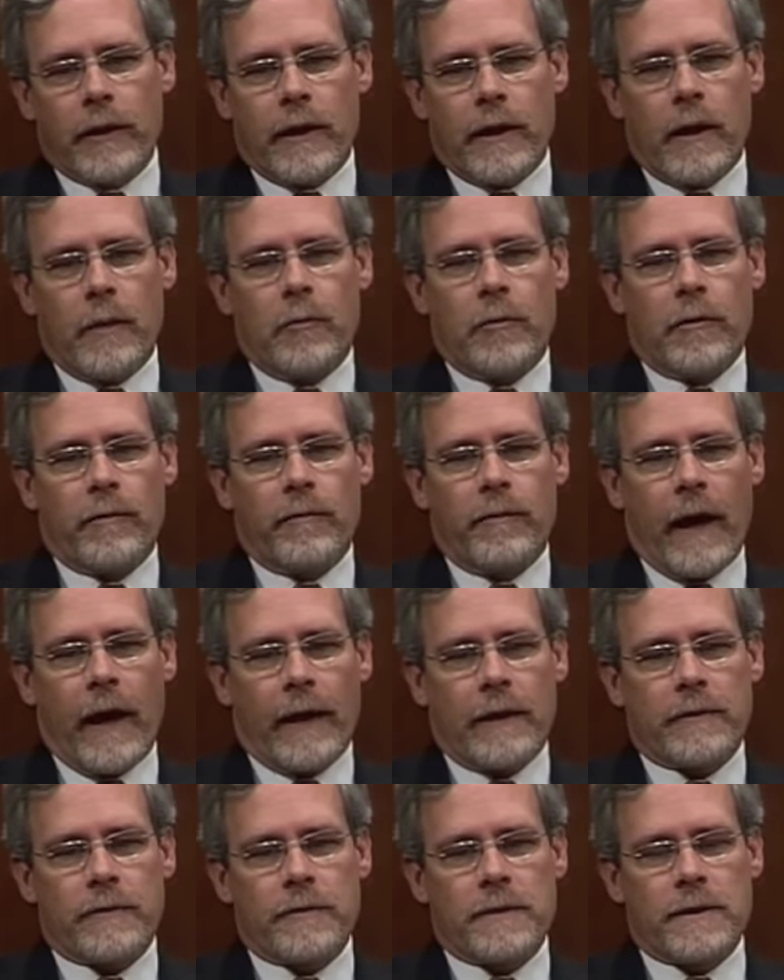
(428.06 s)
a number of
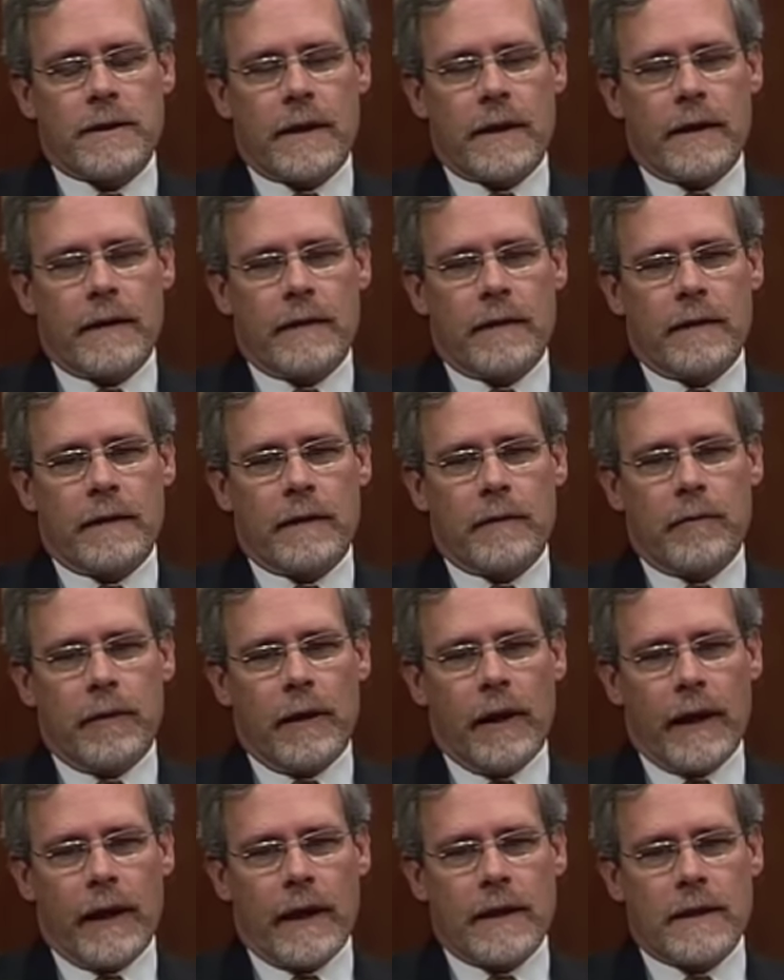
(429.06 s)
factors uh, that
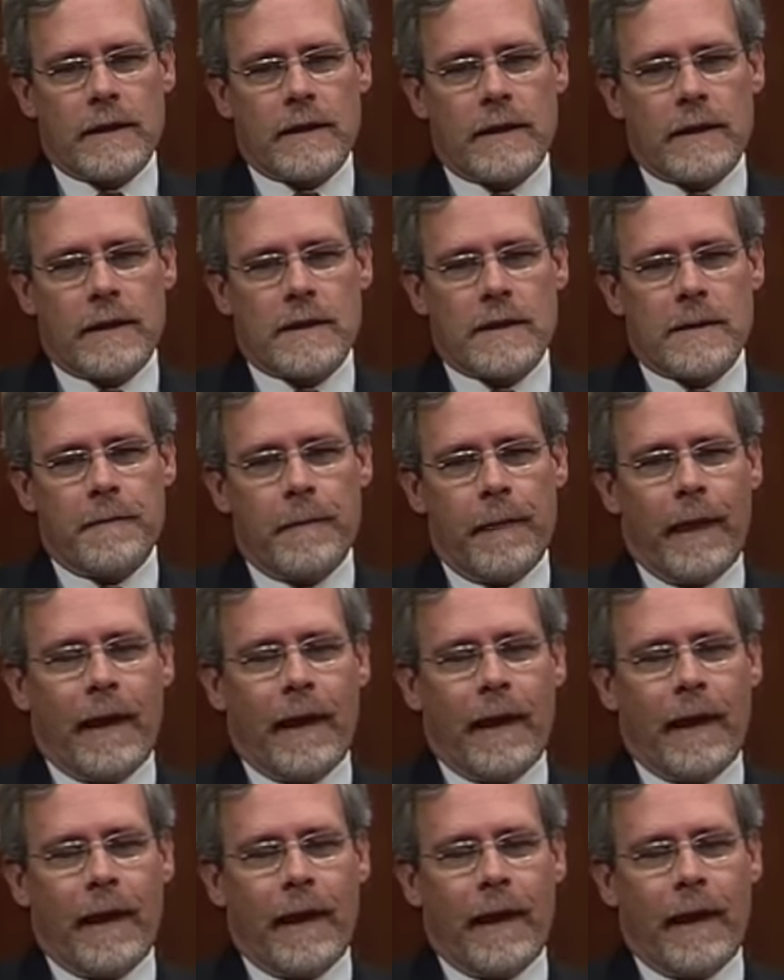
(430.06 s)
play into this.